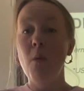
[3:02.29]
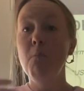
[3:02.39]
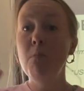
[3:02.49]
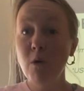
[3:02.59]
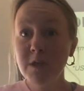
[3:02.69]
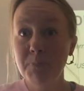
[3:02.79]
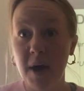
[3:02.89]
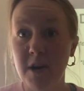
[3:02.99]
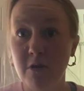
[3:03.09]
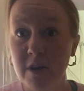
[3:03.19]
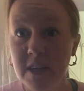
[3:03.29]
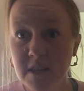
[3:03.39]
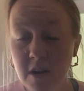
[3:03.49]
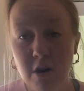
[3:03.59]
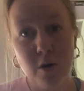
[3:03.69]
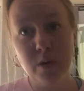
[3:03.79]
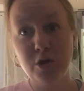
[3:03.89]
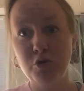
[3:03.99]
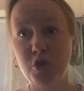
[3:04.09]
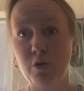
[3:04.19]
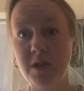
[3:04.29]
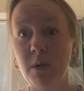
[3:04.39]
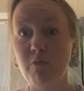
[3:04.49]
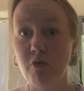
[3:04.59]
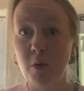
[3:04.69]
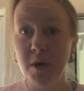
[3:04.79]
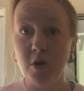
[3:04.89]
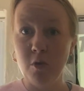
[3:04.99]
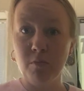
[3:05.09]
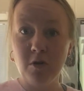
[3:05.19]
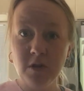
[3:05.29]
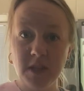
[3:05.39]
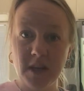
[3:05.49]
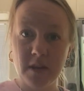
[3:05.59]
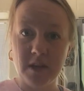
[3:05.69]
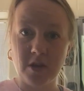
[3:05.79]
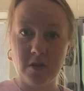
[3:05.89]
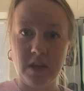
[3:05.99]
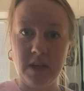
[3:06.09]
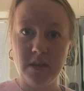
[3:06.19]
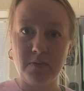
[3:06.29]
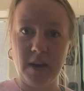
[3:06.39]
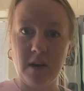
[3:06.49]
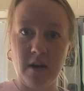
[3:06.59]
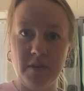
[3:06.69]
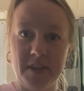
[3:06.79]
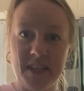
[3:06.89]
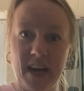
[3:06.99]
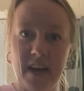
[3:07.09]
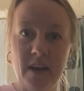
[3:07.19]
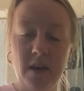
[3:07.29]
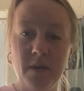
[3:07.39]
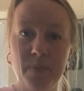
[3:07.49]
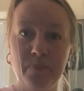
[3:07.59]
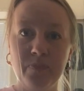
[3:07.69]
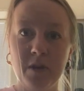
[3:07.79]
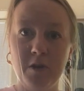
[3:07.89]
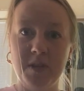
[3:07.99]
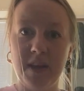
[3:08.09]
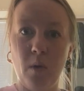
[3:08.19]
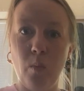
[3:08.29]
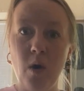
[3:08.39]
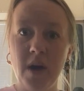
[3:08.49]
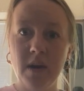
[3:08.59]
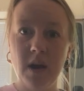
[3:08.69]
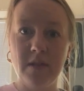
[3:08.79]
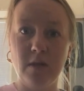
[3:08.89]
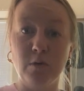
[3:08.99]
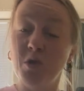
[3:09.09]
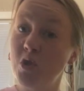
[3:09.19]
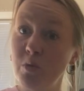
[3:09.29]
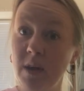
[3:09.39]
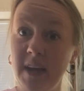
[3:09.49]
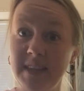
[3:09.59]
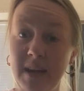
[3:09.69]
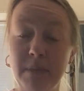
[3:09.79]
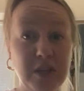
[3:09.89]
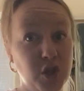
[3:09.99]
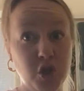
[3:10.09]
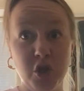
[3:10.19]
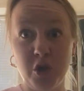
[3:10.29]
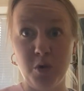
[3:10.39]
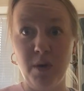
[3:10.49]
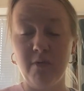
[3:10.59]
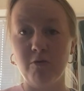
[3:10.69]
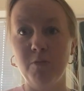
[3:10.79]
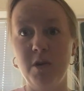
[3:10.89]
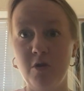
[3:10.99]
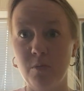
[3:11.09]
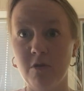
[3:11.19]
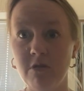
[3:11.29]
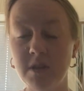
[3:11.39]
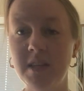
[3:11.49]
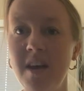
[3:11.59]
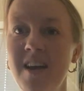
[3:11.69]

Most pedigrees are going to show some Roman numerals. These are these right here on the side. You see that 1 and then those 2 lines, that means 2 in Roman numerals.